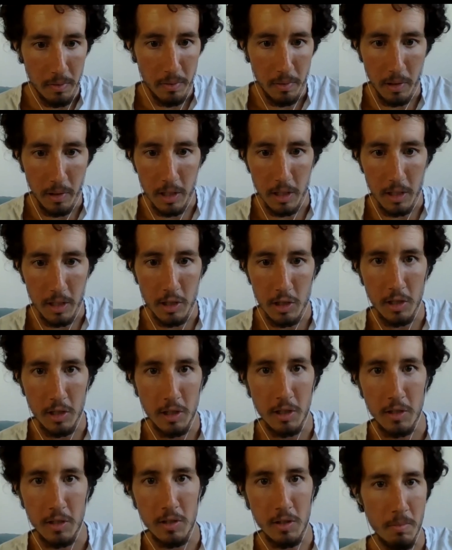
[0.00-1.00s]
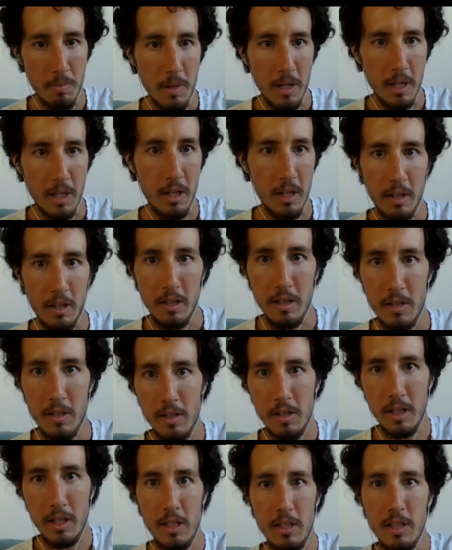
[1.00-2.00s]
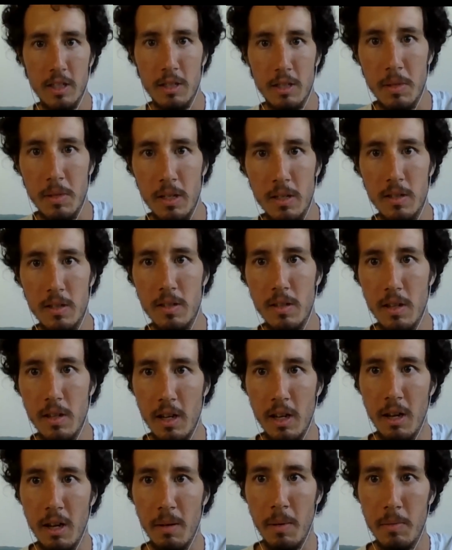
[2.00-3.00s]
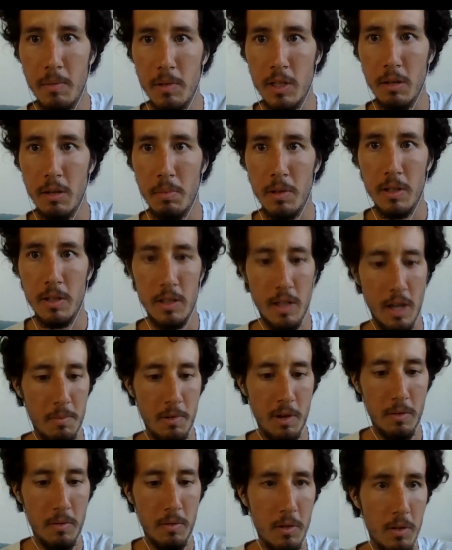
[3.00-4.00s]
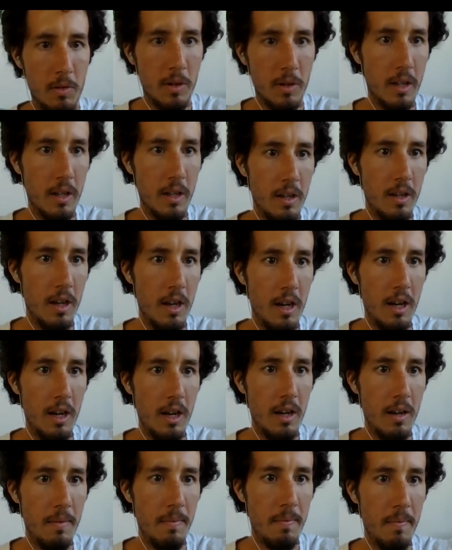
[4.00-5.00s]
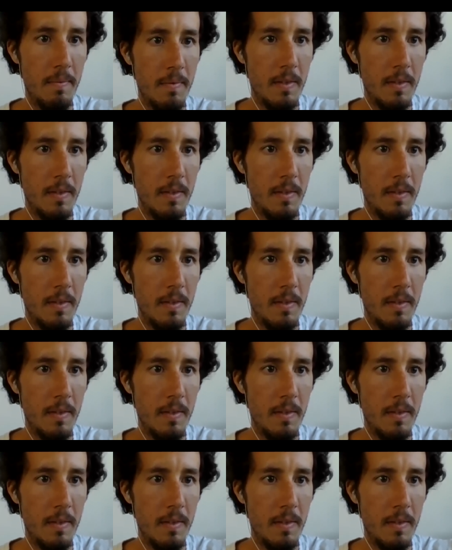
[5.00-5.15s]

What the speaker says: free edition here, so I might end on this in like 6 minutes. I'm just gonna put a timer on real quick. All